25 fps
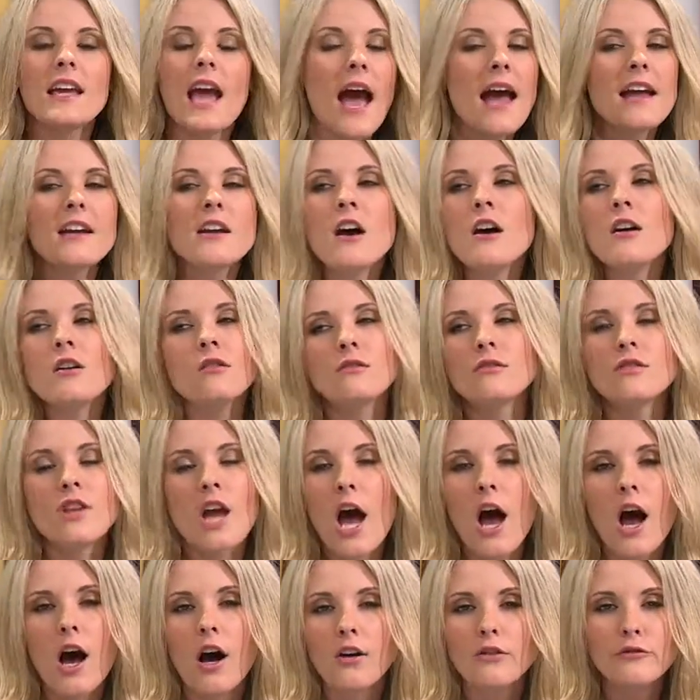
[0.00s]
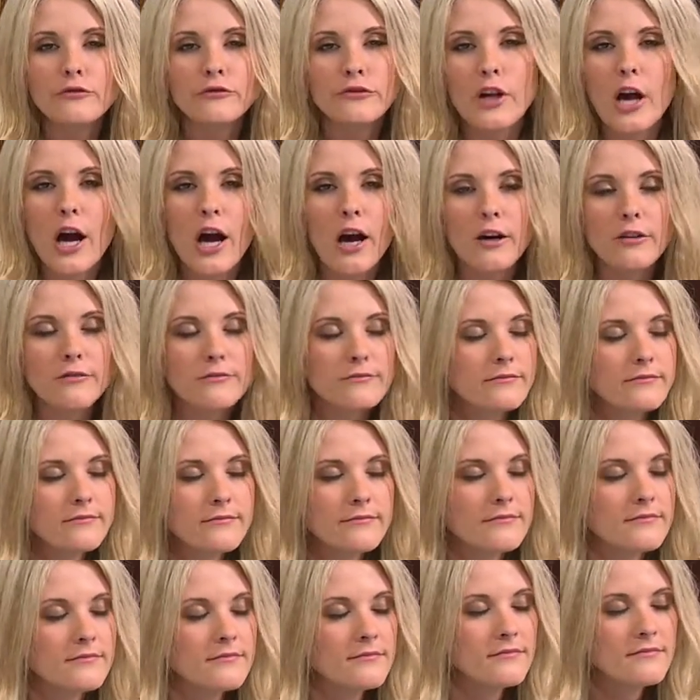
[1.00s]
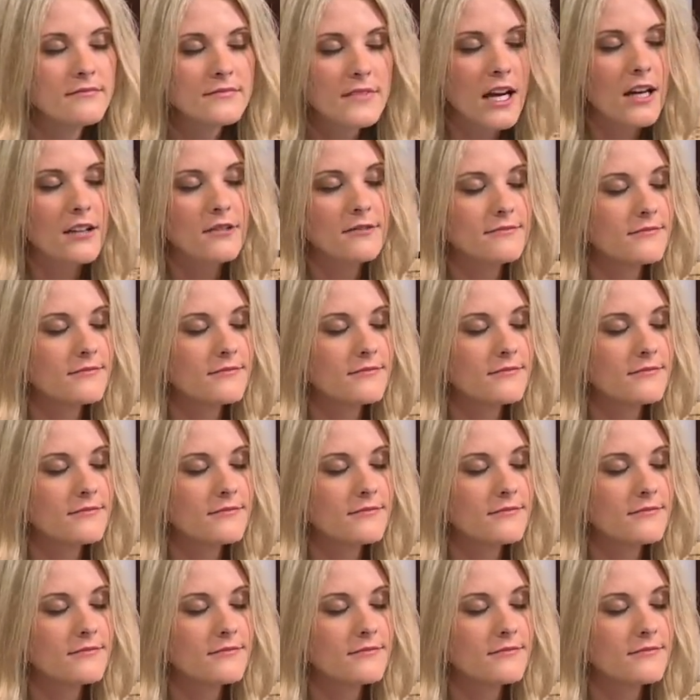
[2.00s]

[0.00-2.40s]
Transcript: that every 28 days. No. Right. Exactly.